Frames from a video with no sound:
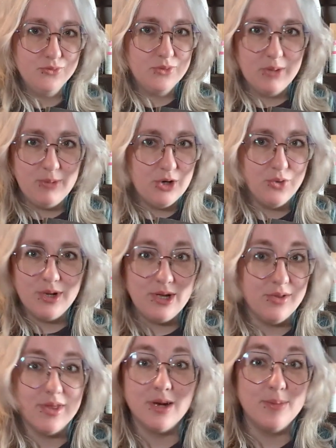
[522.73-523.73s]
let me know what
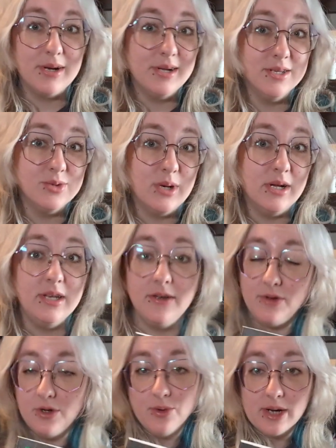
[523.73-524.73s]
you thought about it as well, and
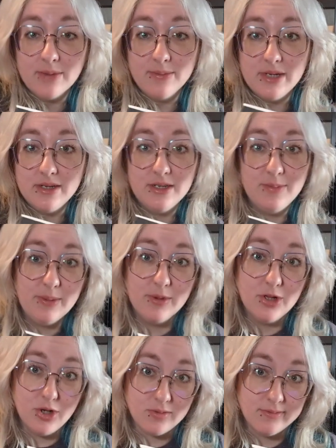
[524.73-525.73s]
if you'd recommend it to people
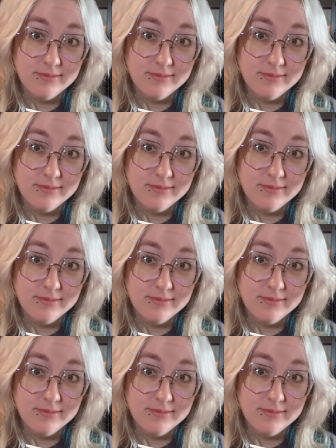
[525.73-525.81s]
too.